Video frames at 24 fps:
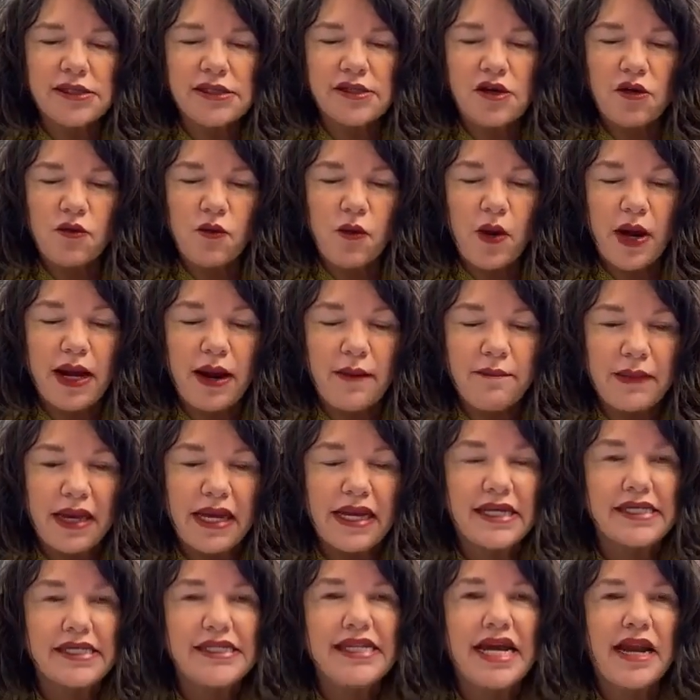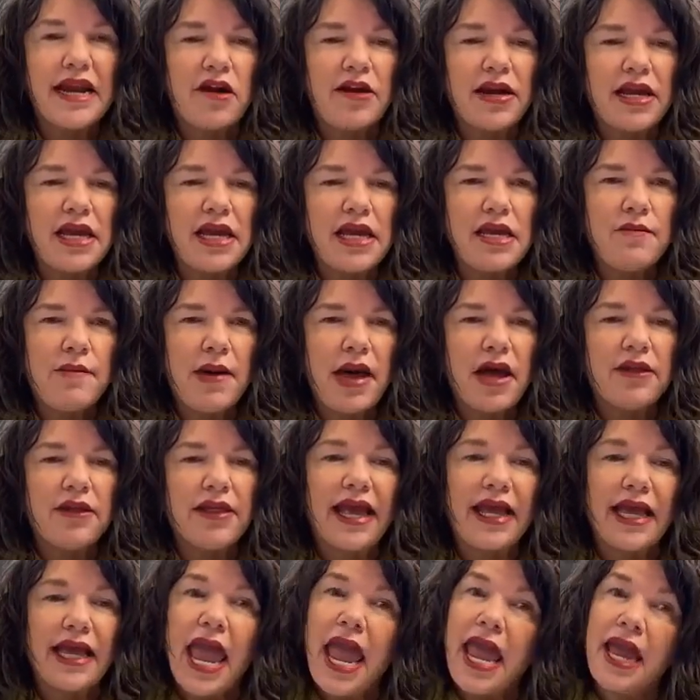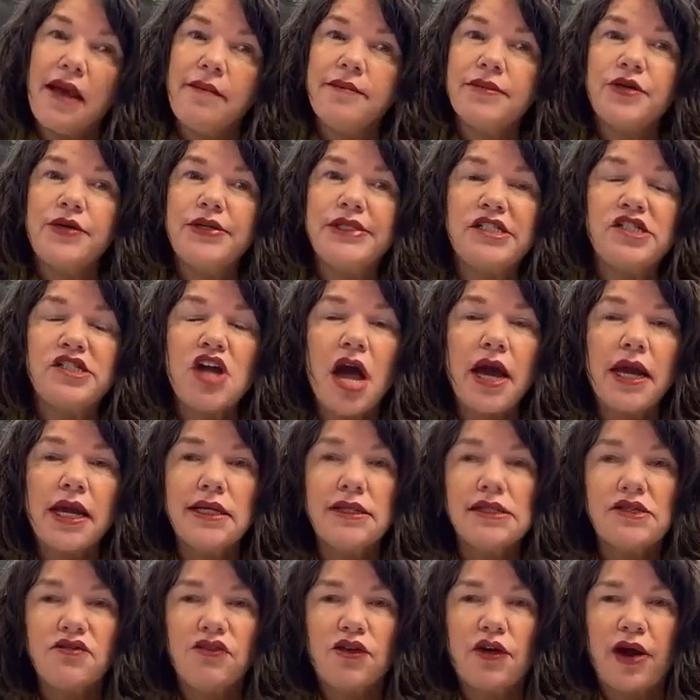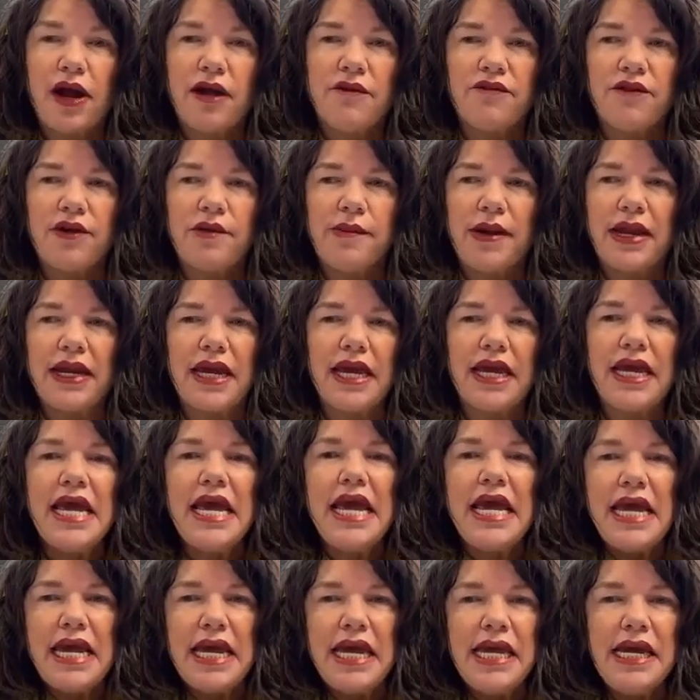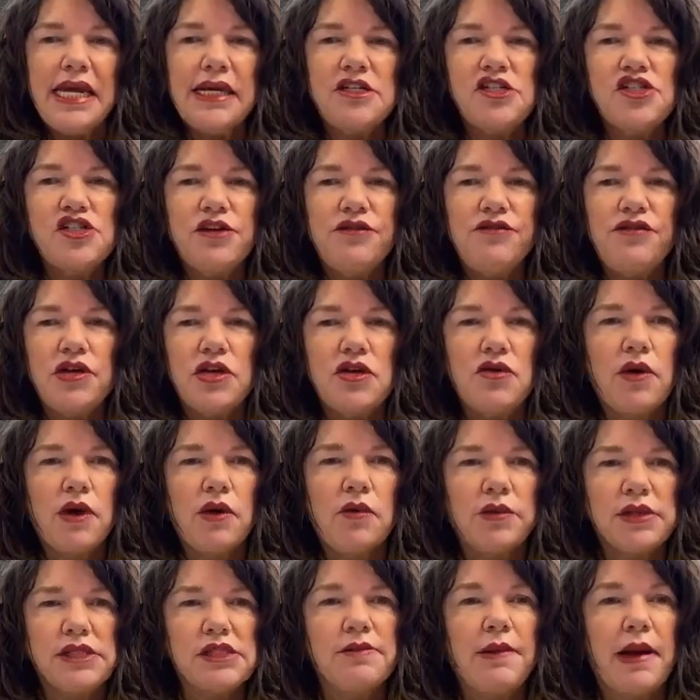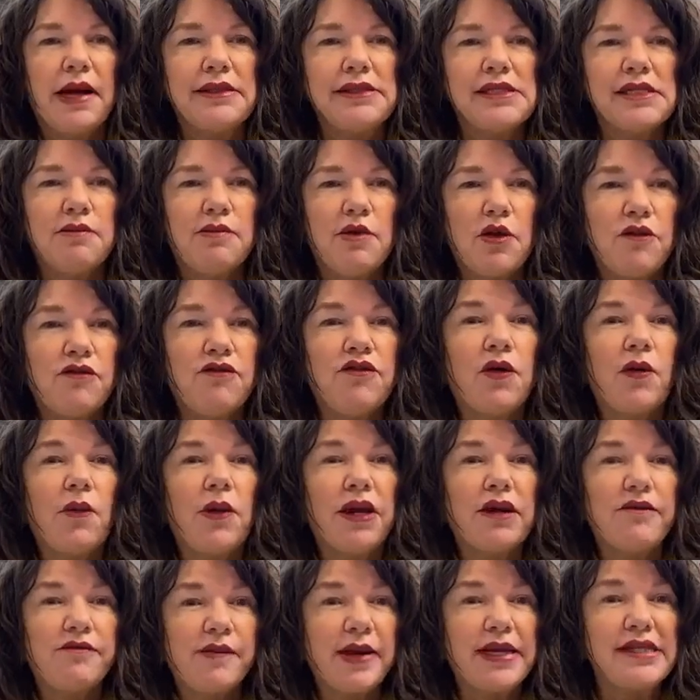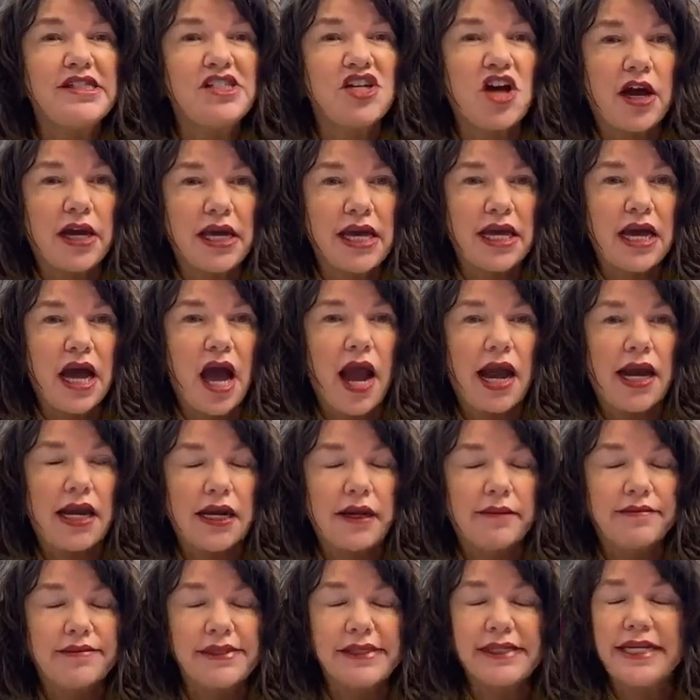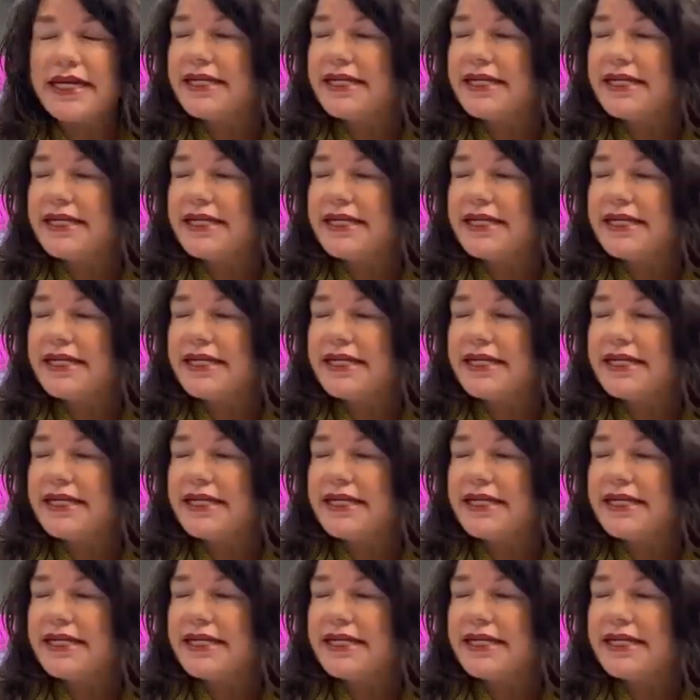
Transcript: So what I'm going to send out an email like, hey, I'm doing stockings for everybody. Each of you are responsible for one of my stocking items.